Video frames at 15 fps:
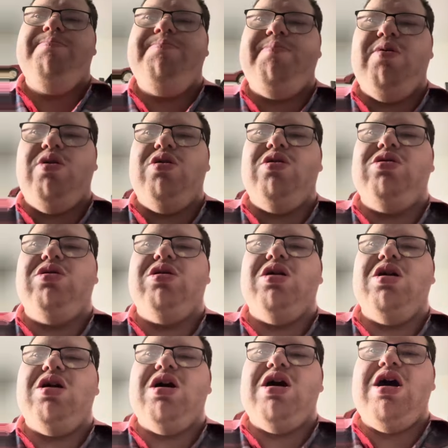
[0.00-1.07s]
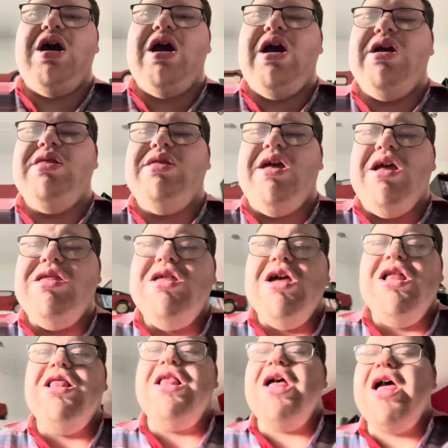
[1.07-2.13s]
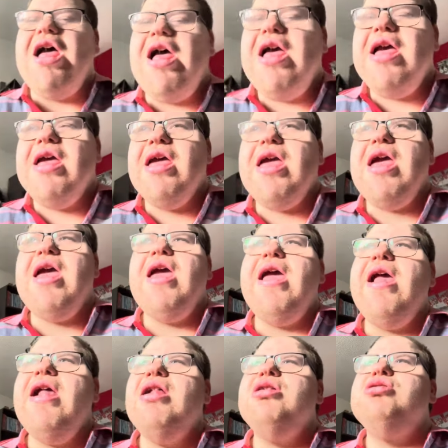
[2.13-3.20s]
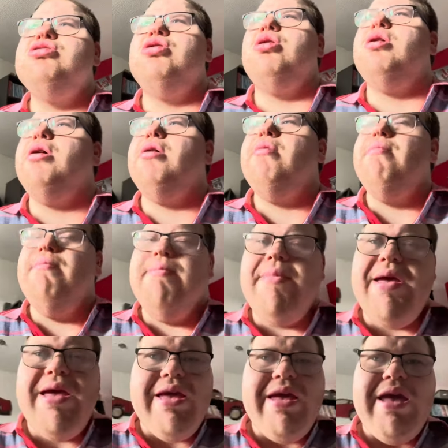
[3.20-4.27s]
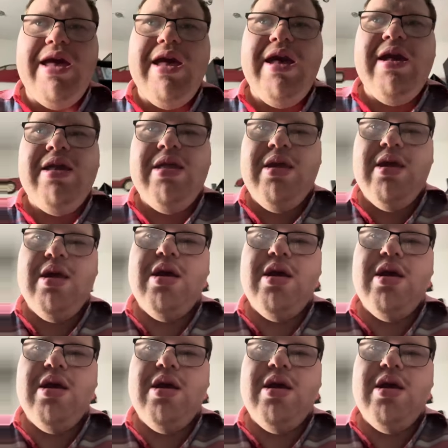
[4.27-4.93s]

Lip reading: But I did like enjoy making